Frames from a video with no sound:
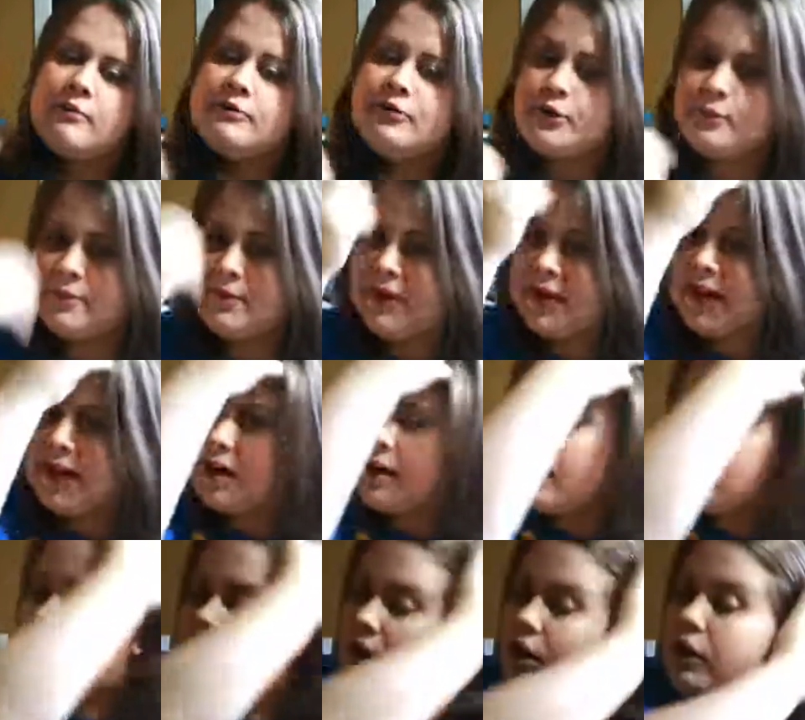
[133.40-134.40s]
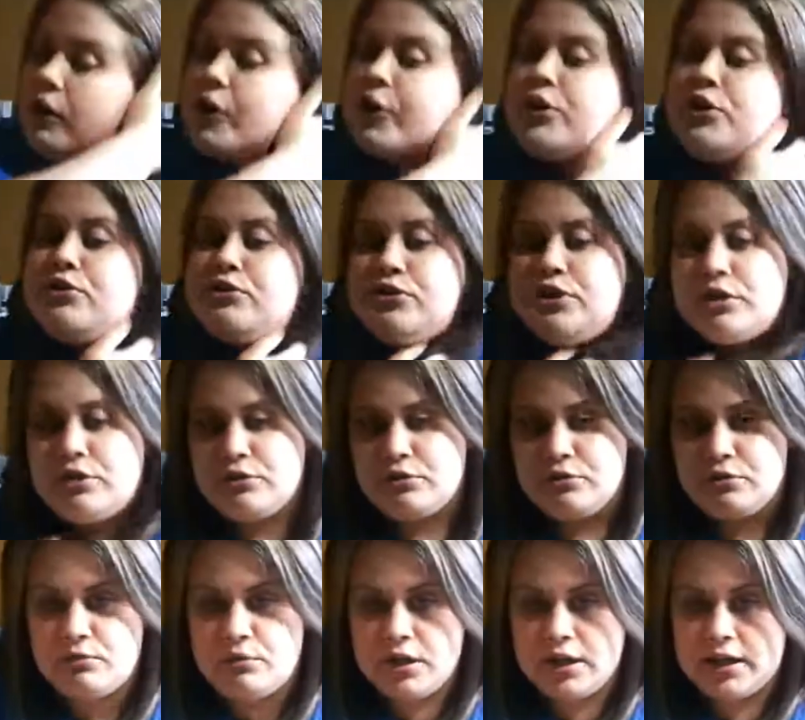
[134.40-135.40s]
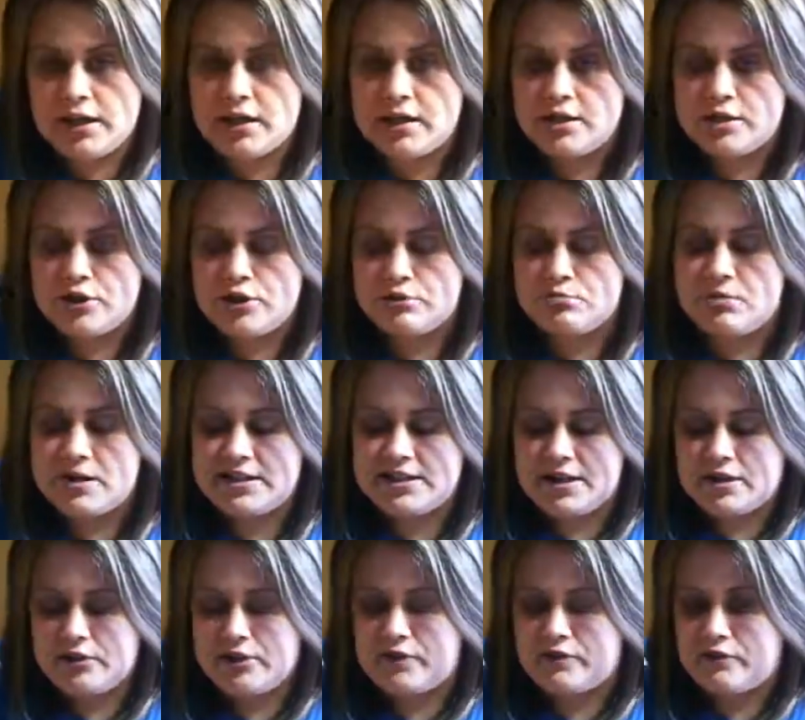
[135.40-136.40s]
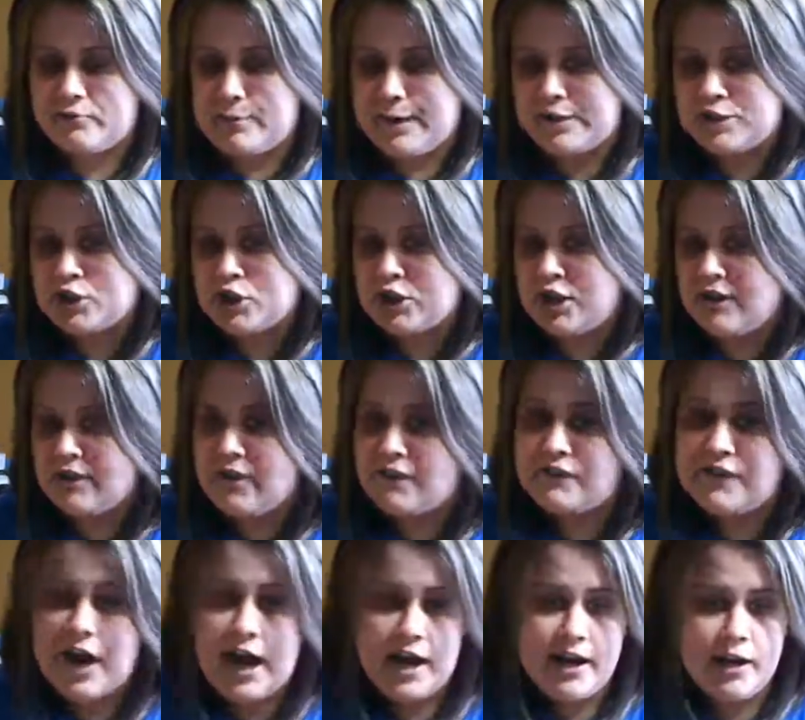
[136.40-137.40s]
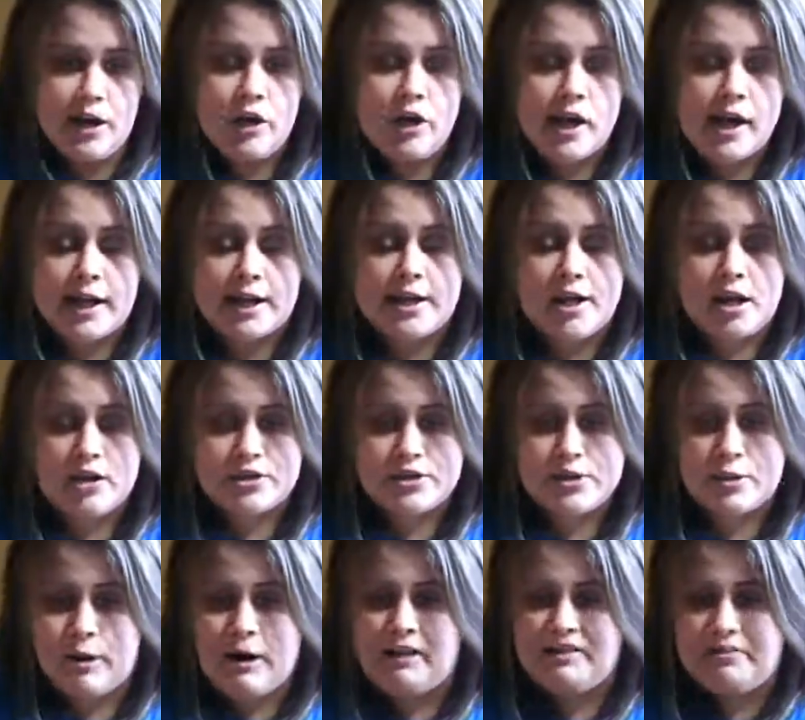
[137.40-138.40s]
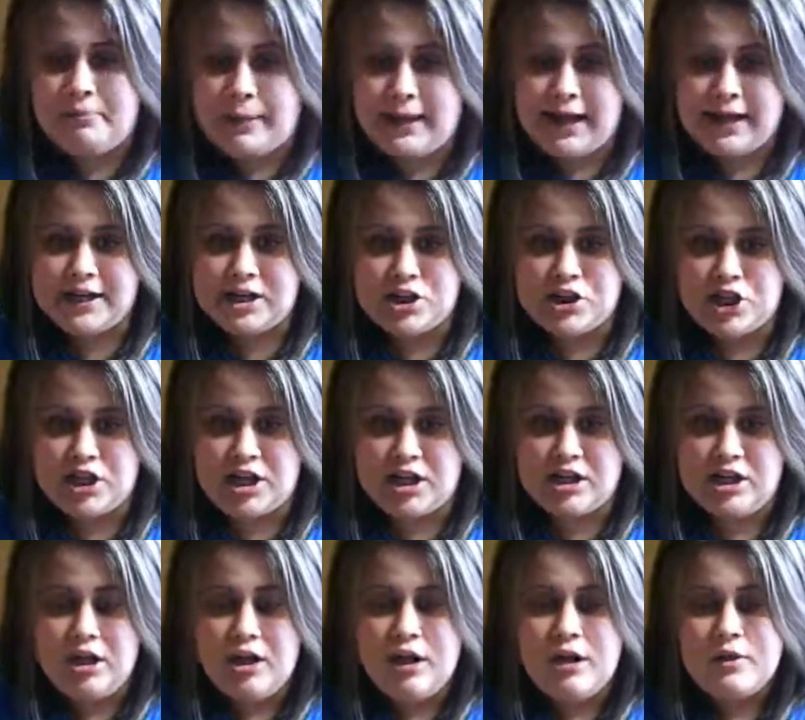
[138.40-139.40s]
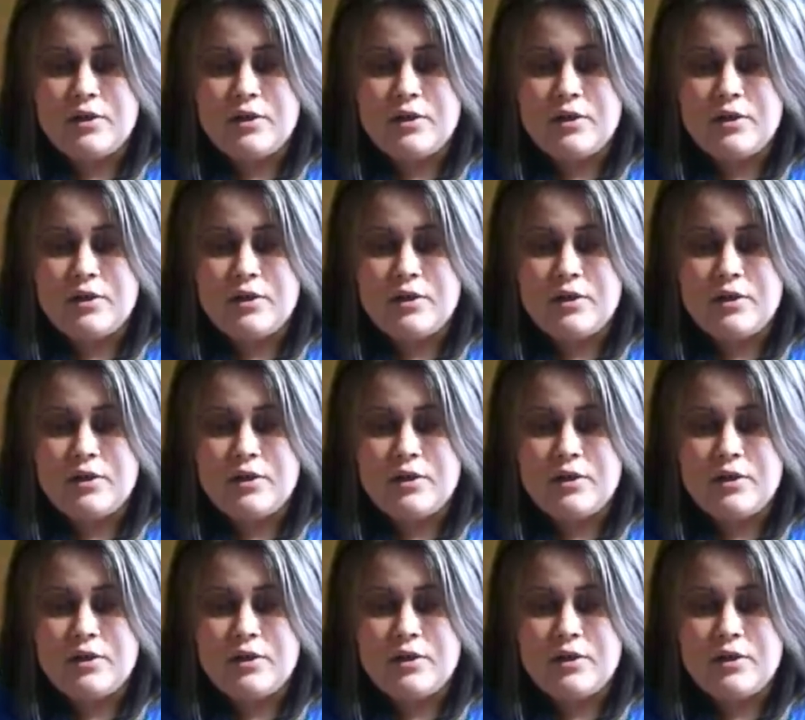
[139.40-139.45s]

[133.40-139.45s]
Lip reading: From there, all you do is you write down the information on the vial and also on the packaging.